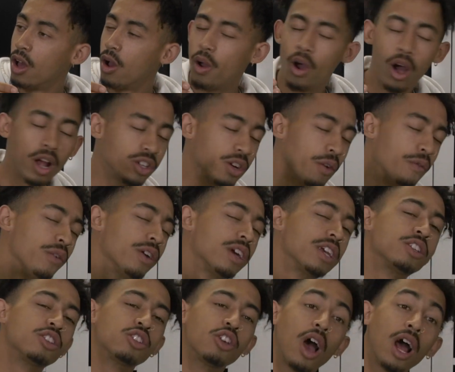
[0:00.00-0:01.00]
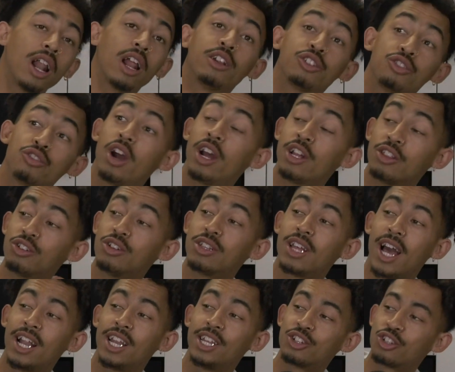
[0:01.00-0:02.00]
which I think is so, and I try and do
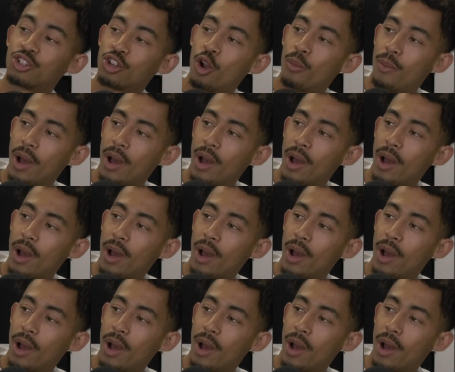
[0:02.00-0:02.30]
that, and it's so